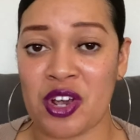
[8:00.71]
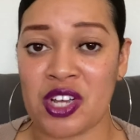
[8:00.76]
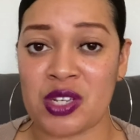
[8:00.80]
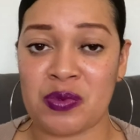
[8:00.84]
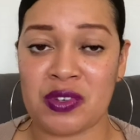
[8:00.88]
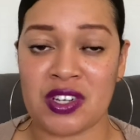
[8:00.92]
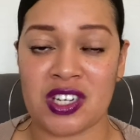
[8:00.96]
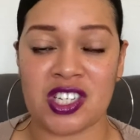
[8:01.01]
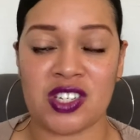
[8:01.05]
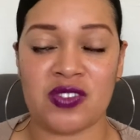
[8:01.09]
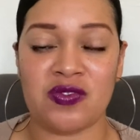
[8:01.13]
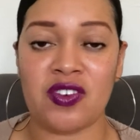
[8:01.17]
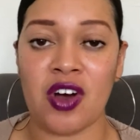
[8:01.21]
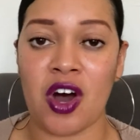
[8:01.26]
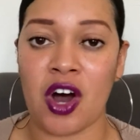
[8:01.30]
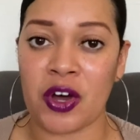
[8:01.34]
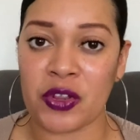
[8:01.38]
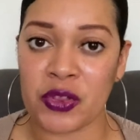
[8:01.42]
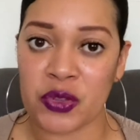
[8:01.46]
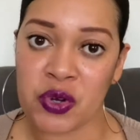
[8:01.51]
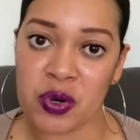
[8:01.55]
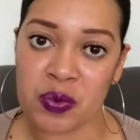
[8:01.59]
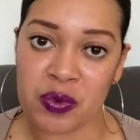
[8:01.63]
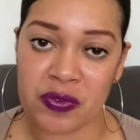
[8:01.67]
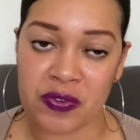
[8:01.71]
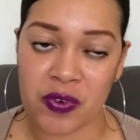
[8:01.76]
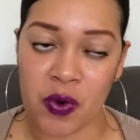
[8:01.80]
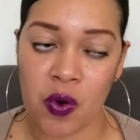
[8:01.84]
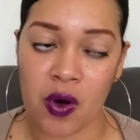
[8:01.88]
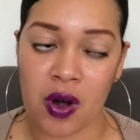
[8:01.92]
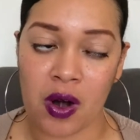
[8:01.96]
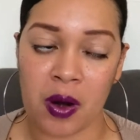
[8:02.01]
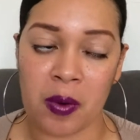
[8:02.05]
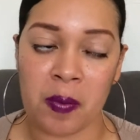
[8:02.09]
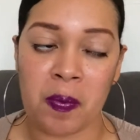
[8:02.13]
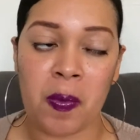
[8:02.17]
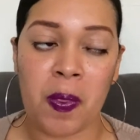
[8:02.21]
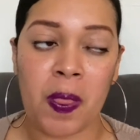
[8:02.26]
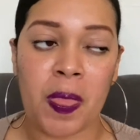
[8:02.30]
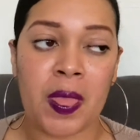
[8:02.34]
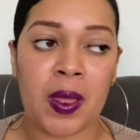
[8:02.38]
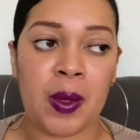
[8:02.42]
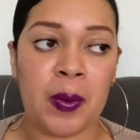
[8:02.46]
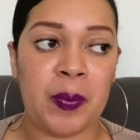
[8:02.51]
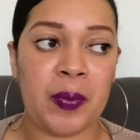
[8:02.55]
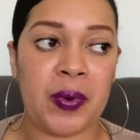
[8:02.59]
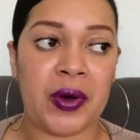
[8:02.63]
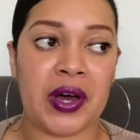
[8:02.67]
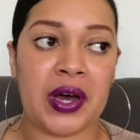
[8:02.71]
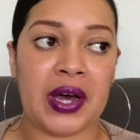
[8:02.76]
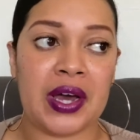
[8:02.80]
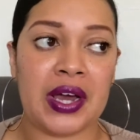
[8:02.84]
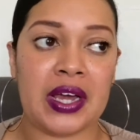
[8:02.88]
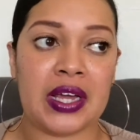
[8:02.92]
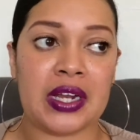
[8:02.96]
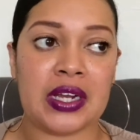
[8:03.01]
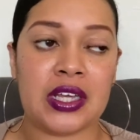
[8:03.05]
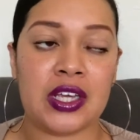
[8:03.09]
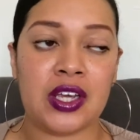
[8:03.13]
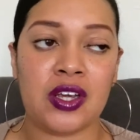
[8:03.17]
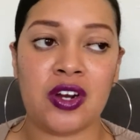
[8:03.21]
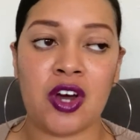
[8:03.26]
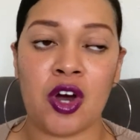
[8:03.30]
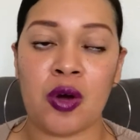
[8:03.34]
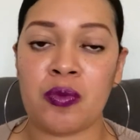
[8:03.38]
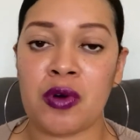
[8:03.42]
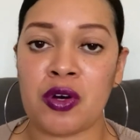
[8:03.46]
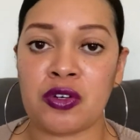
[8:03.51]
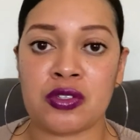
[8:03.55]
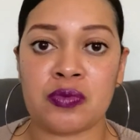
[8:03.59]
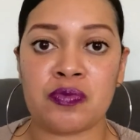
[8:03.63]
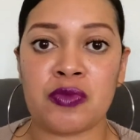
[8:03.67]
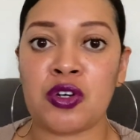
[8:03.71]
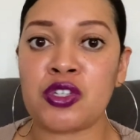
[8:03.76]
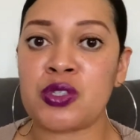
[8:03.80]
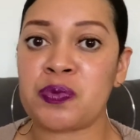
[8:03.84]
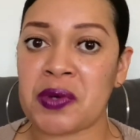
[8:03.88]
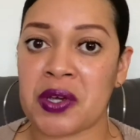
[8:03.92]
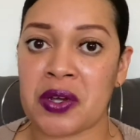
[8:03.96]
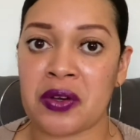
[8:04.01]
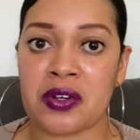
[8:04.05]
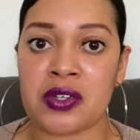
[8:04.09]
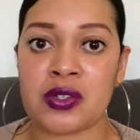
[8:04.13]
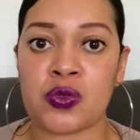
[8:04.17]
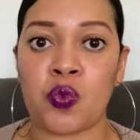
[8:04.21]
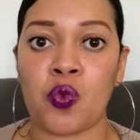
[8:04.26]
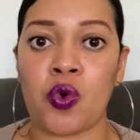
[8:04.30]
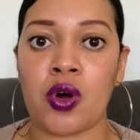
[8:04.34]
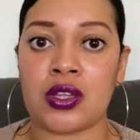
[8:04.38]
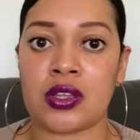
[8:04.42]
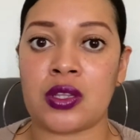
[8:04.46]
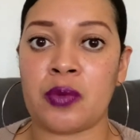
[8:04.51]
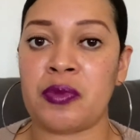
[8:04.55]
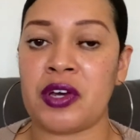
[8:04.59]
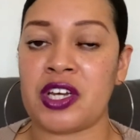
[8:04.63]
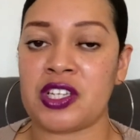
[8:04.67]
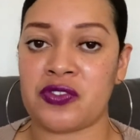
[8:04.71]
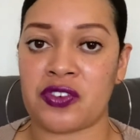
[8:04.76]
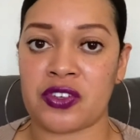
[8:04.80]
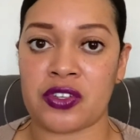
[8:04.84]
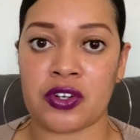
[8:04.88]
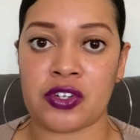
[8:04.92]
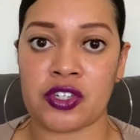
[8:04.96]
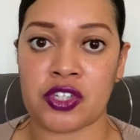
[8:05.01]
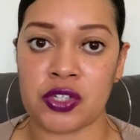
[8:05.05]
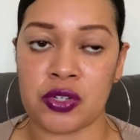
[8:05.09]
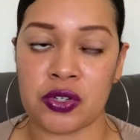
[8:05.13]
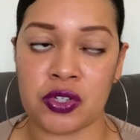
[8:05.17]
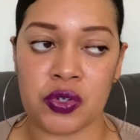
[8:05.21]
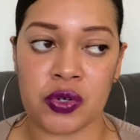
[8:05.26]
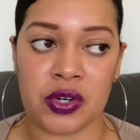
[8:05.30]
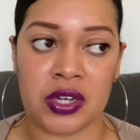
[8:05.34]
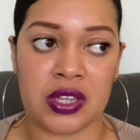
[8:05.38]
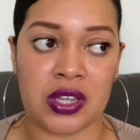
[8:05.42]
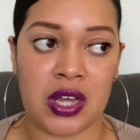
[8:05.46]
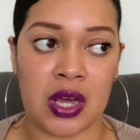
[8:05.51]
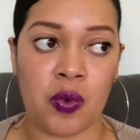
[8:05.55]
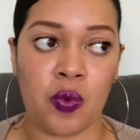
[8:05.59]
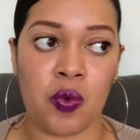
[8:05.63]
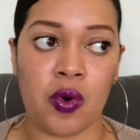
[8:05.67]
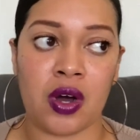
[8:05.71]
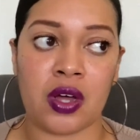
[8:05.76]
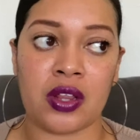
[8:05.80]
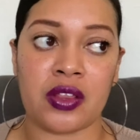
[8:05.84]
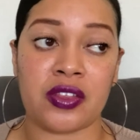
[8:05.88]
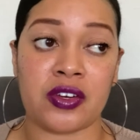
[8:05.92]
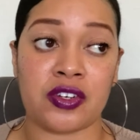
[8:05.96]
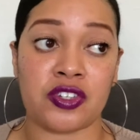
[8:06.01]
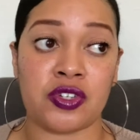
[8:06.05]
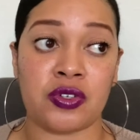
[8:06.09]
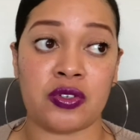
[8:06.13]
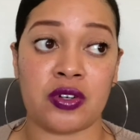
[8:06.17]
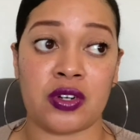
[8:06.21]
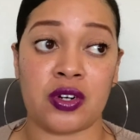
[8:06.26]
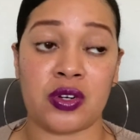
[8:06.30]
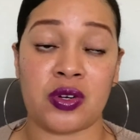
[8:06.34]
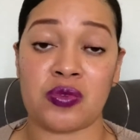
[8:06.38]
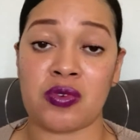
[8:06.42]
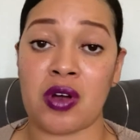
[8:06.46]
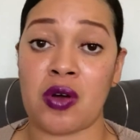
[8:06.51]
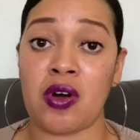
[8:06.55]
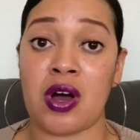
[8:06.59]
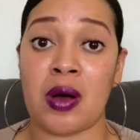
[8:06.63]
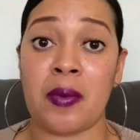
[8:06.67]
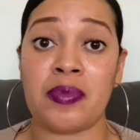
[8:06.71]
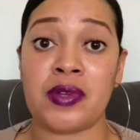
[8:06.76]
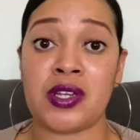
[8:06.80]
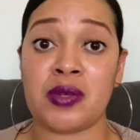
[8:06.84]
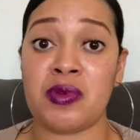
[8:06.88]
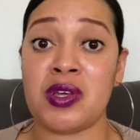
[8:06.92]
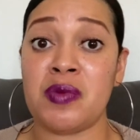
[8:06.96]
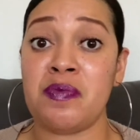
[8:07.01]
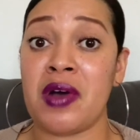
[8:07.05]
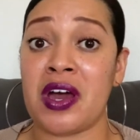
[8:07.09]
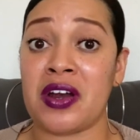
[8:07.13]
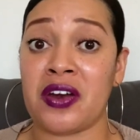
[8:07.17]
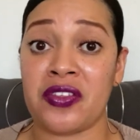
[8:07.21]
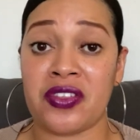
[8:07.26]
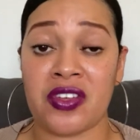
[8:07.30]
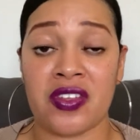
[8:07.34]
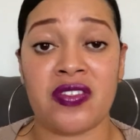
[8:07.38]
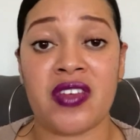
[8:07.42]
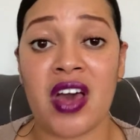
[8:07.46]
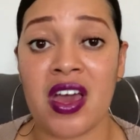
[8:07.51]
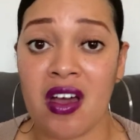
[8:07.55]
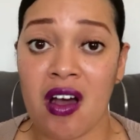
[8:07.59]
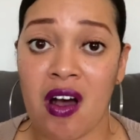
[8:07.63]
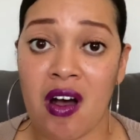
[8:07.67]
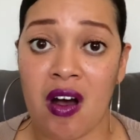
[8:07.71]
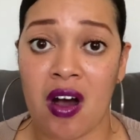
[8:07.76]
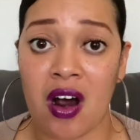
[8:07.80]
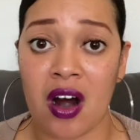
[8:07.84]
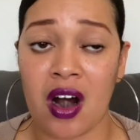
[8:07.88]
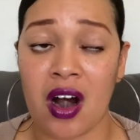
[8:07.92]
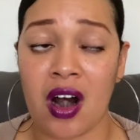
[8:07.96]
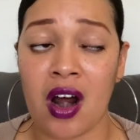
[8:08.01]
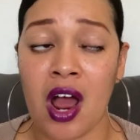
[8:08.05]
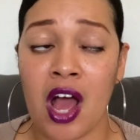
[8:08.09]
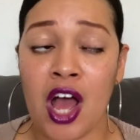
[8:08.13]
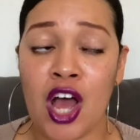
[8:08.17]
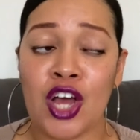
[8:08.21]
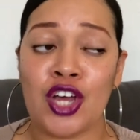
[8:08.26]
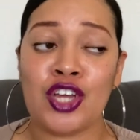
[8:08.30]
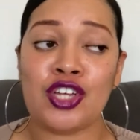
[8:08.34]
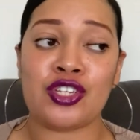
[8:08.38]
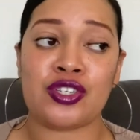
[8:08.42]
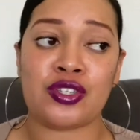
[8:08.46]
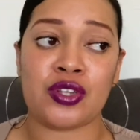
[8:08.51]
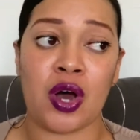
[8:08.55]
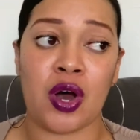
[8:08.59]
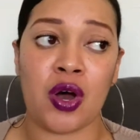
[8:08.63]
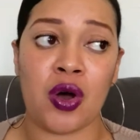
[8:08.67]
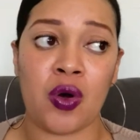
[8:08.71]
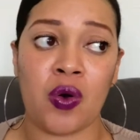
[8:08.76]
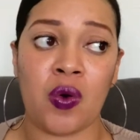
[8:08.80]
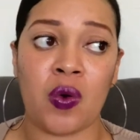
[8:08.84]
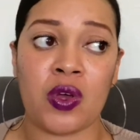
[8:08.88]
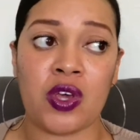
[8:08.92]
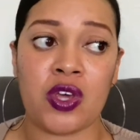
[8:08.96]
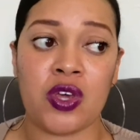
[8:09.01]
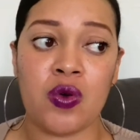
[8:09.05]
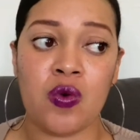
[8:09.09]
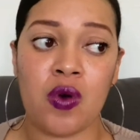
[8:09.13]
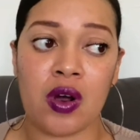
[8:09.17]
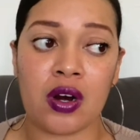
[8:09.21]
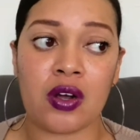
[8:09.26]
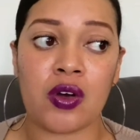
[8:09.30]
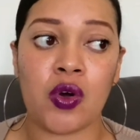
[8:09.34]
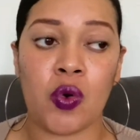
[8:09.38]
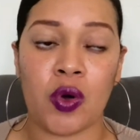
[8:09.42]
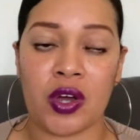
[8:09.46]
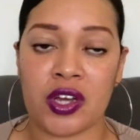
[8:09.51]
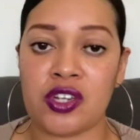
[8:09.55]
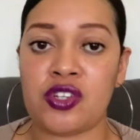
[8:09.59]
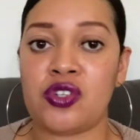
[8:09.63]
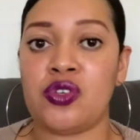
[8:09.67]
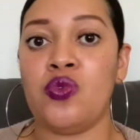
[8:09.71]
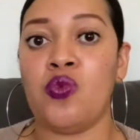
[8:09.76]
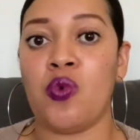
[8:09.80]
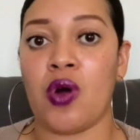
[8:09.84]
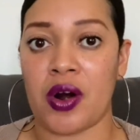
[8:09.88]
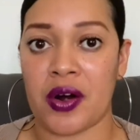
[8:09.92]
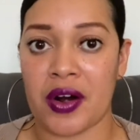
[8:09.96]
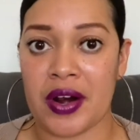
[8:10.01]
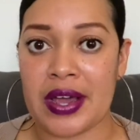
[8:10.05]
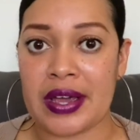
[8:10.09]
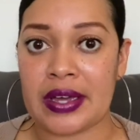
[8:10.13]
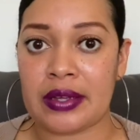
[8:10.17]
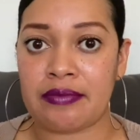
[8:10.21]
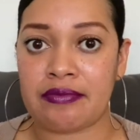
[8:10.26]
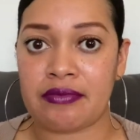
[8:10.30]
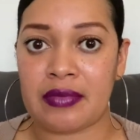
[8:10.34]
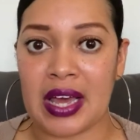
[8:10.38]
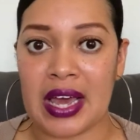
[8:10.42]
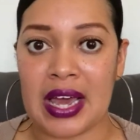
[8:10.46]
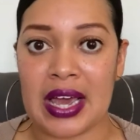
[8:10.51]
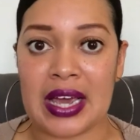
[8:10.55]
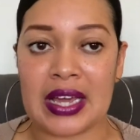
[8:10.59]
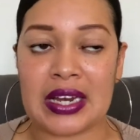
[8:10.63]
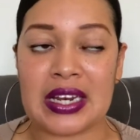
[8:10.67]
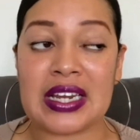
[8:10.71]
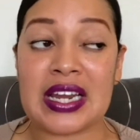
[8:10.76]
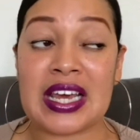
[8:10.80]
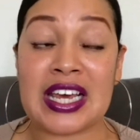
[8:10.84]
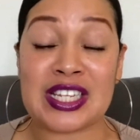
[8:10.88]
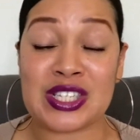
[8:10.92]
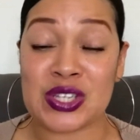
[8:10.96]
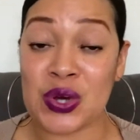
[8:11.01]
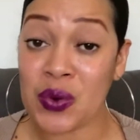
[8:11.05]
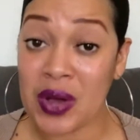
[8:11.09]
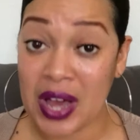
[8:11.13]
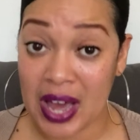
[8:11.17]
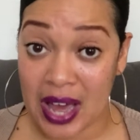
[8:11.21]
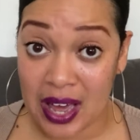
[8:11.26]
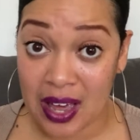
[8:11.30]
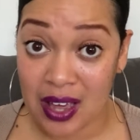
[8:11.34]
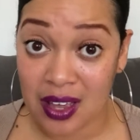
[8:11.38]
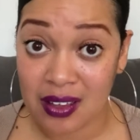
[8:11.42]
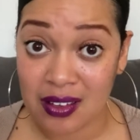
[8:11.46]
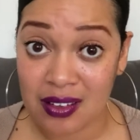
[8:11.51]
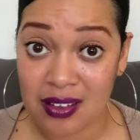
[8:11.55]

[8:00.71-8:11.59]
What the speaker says: because you've gone through it before. But, you know, most parents want the best for their children. They want their children to grow up to be better than they are. So you are going to worry, and it's okay.